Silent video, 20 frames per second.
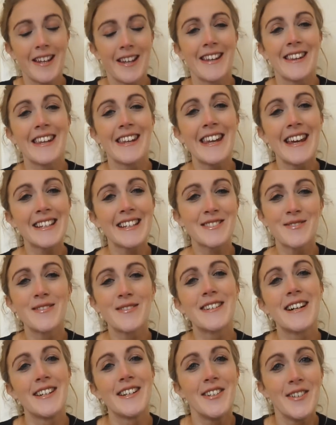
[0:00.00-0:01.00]
The next one
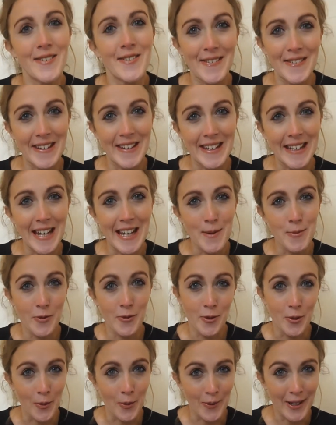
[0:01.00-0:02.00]
I knew I was going to get
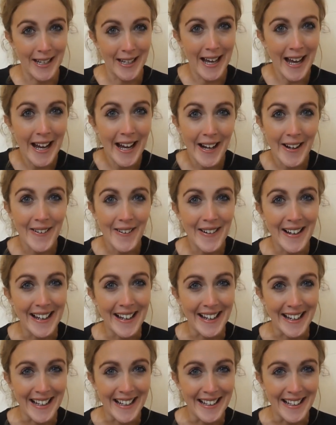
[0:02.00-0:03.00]
before we went out,
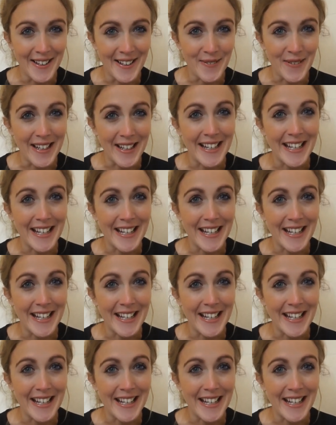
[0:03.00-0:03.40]
and I love it.